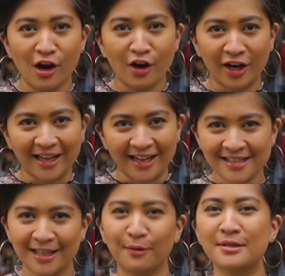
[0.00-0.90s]
Alright guys,
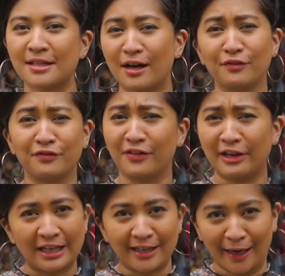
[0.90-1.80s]
that was a
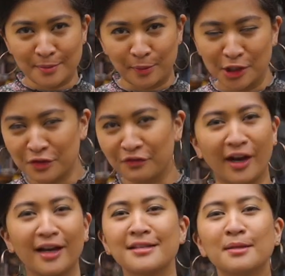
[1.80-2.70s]
very nice brunch,
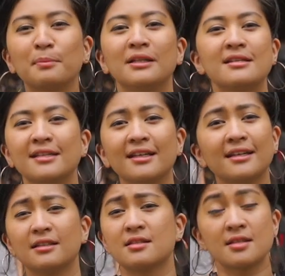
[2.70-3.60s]
very simplistic.
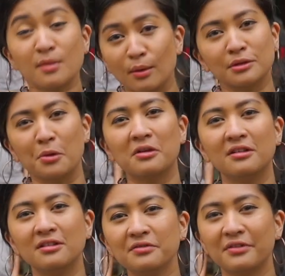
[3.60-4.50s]
It's so
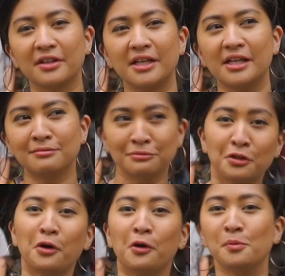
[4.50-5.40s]
local, very
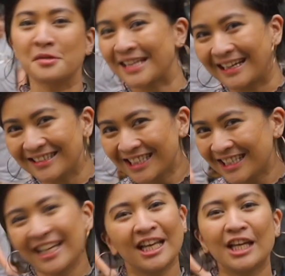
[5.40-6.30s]
home style.
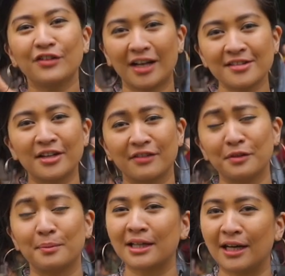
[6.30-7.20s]
If you guys are ever
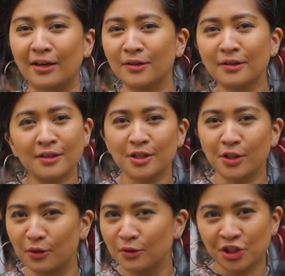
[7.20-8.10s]
in Macau,
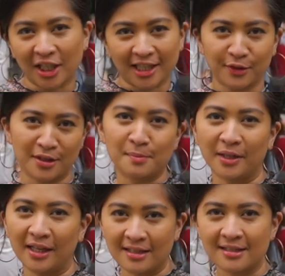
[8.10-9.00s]
go check out this
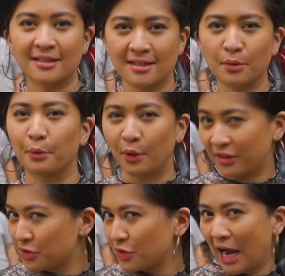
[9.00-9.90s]
place. It's worth
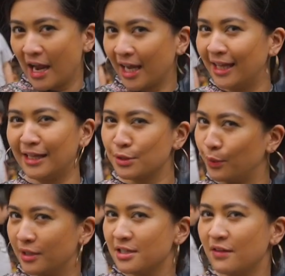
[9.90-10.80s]
a try, at least
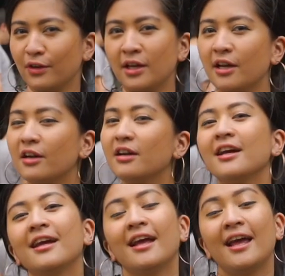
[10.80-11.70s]
once if you're here.
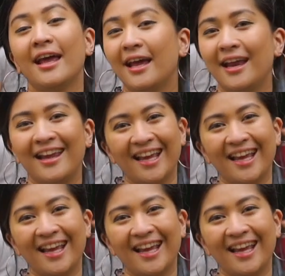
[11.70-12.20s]
And